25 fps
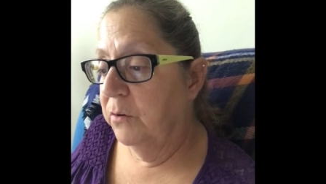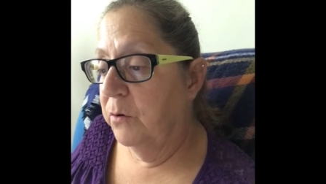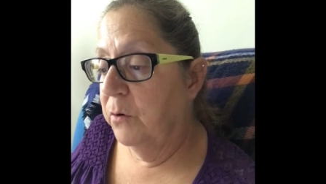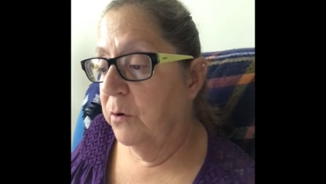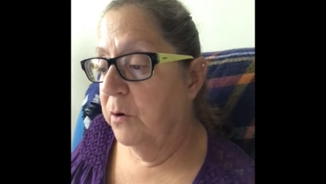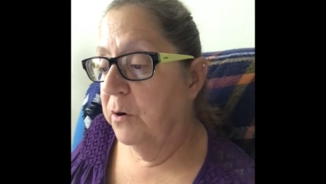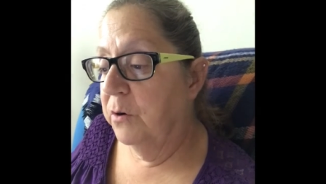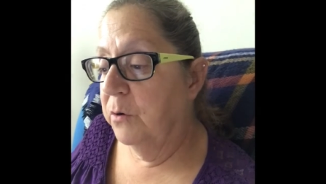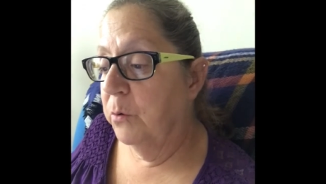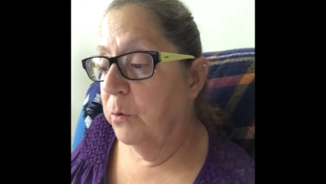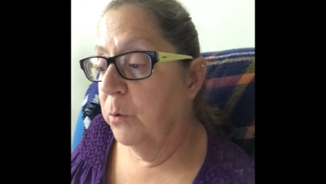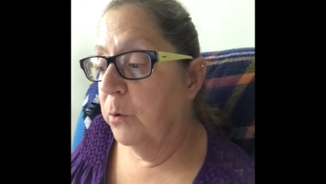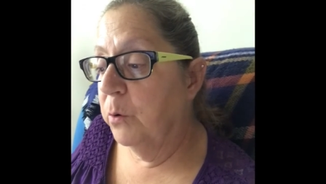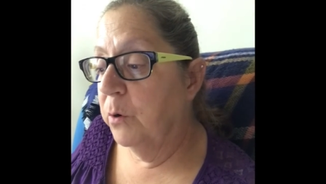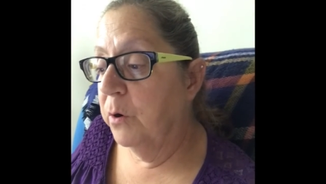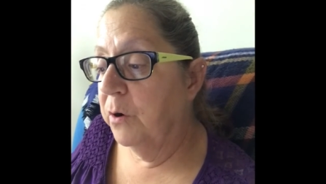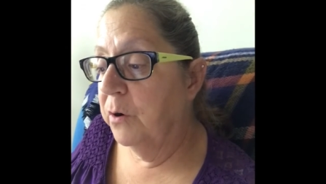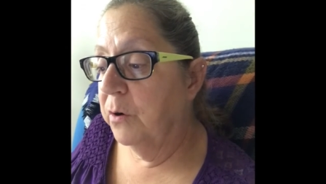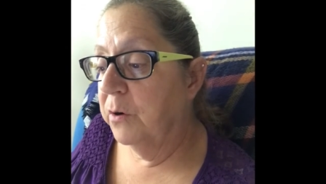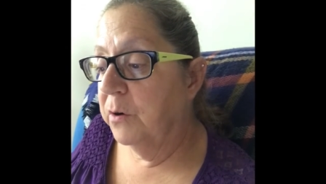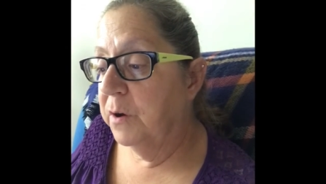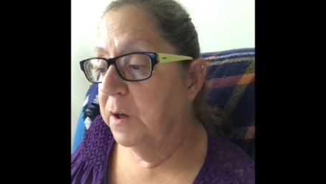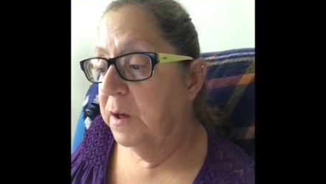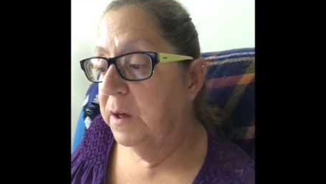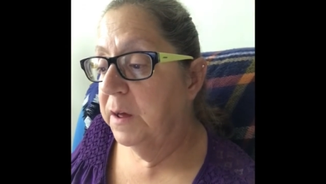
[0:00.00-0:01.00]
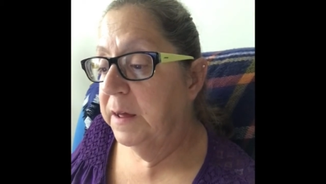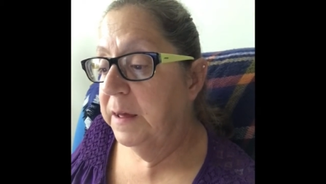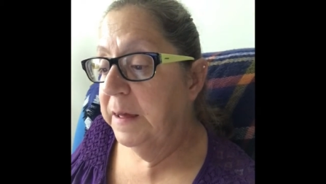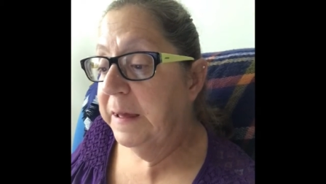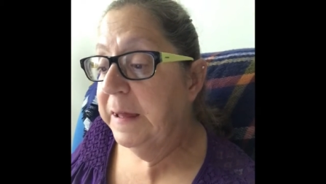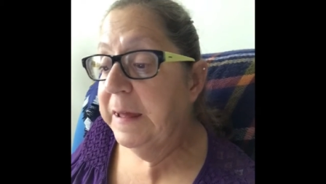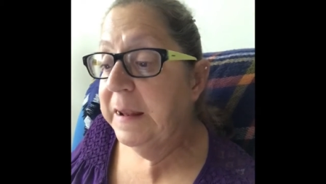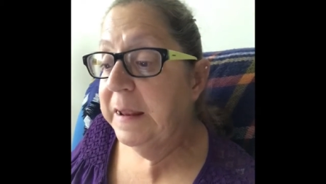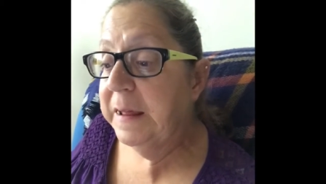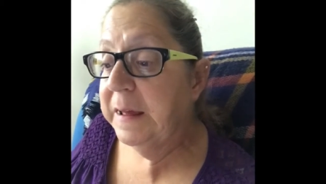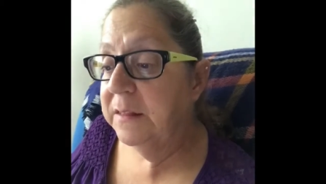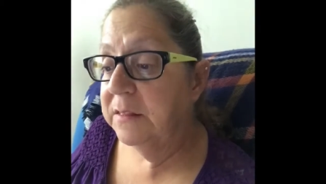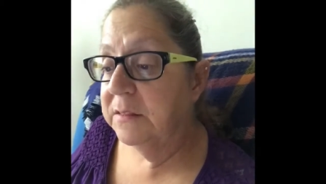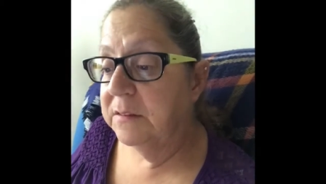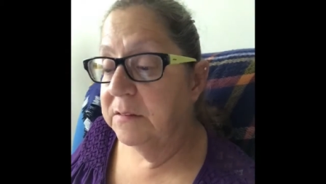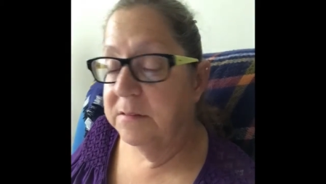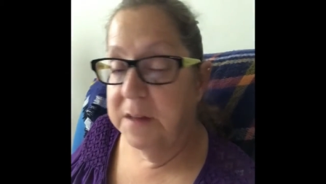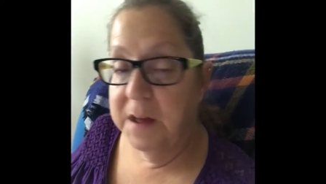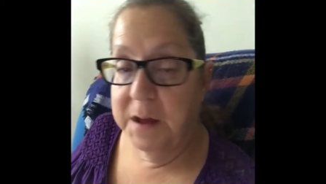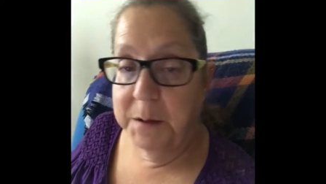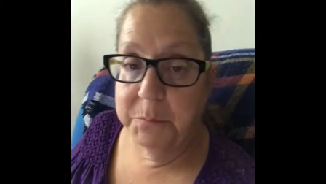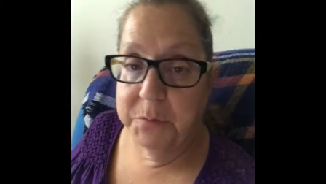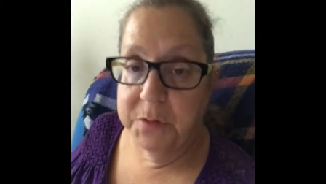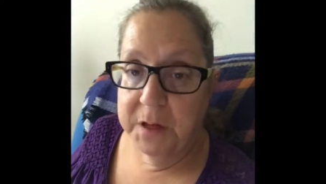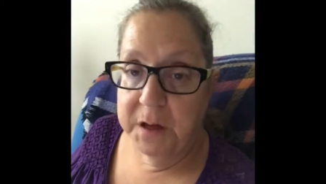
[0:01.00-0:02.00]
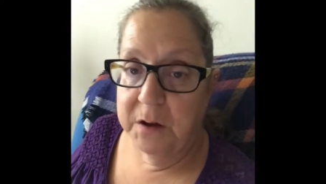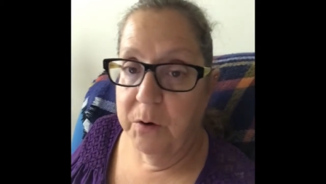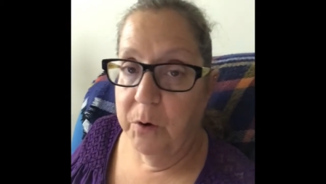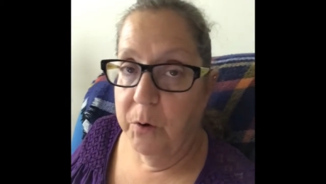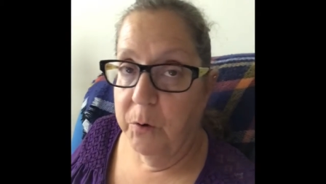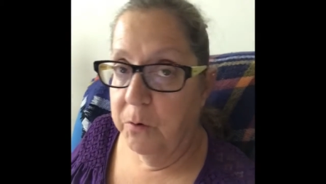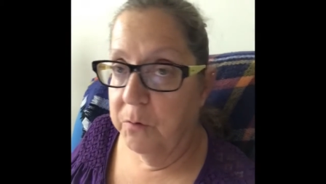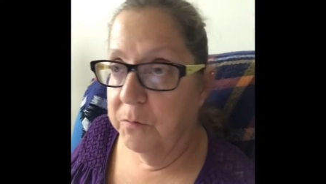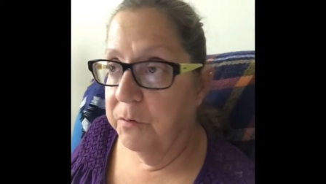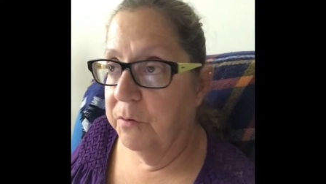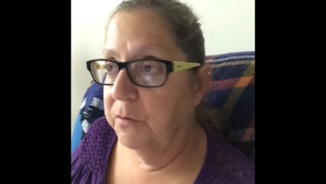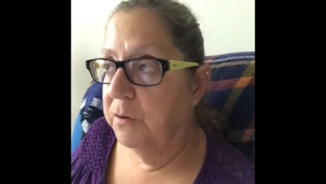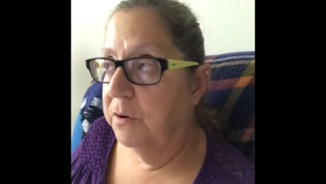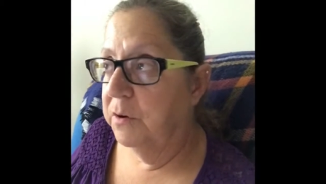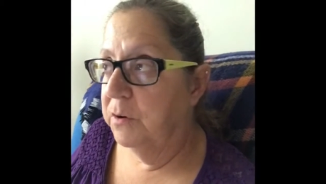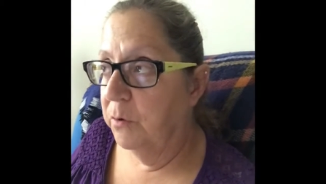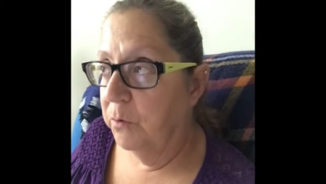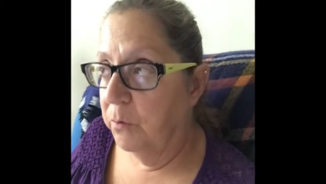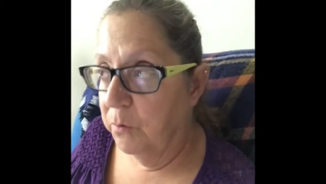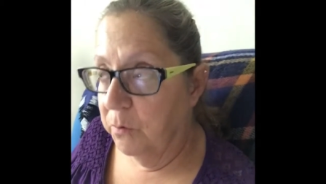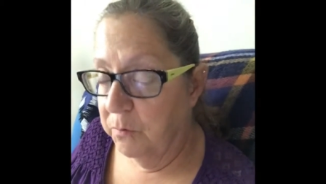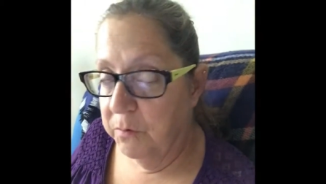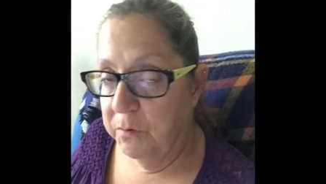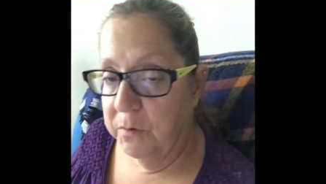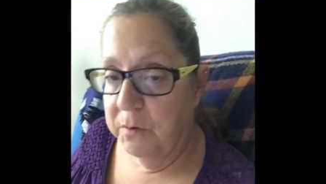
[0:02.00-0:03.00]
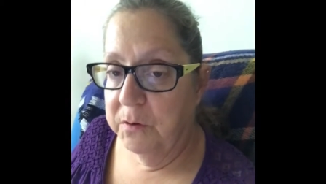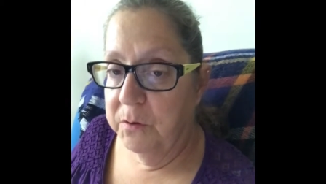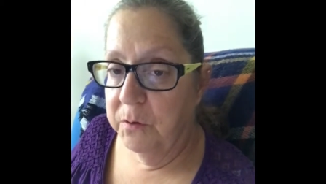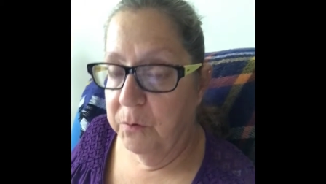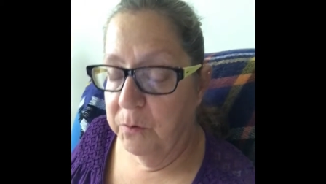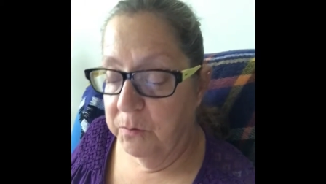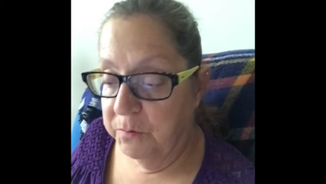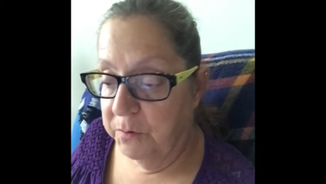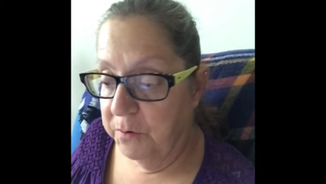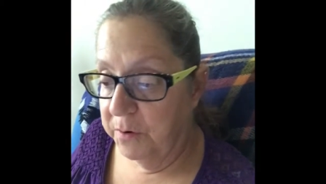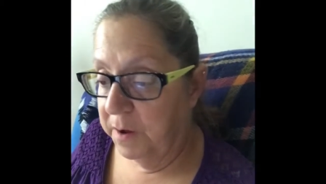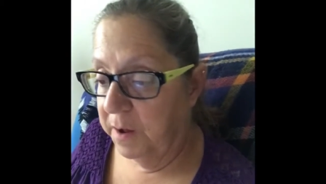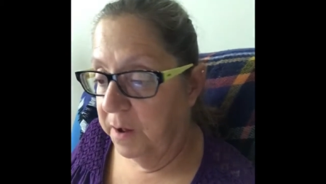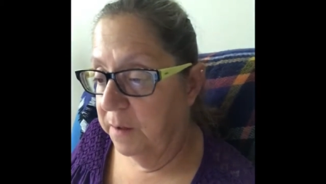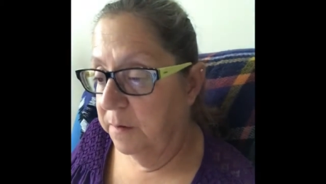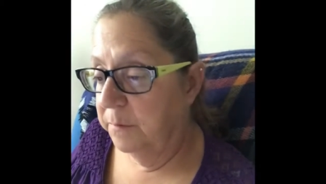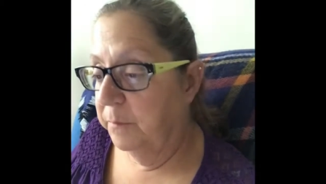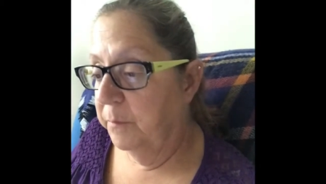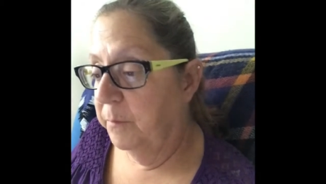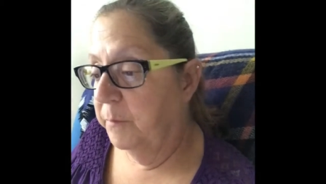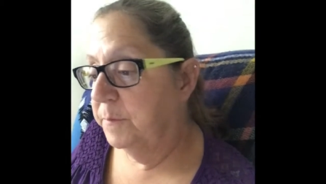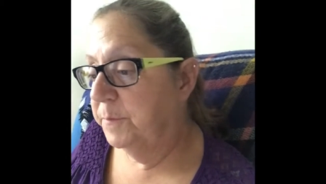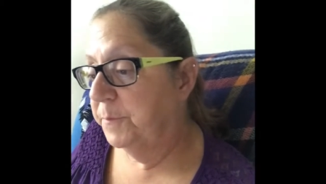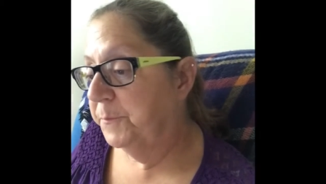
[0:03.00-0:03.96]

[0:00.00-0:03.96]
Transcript: or or eating the same thing over and over and over again.